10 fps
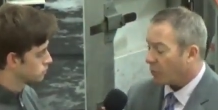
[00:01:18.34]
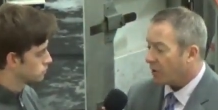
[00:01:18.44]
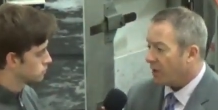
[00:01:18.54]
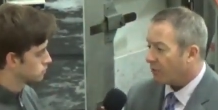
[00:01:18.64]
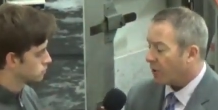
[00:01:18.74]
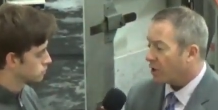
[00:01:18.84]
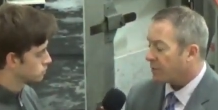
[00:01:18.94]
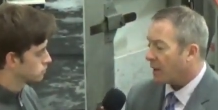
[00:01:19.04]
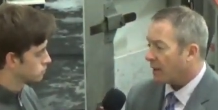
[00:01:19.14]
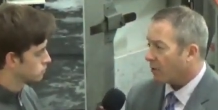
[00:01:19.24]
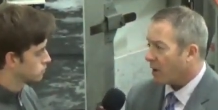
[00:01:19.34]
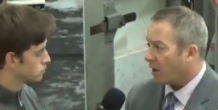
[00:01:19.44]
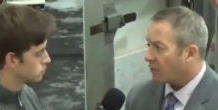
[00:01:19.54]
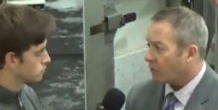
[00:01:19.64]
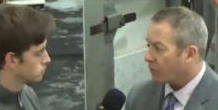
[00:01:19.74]
Speaker 1: have 14 freshmen on their
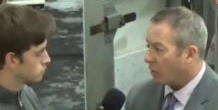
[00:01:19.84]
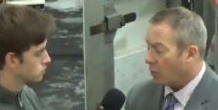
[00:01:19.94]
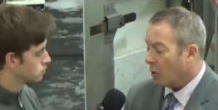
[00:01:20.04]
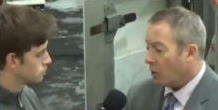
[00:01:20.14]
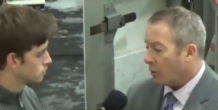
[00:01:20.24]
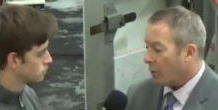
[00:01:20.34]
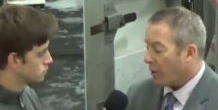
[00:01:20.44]
roster, so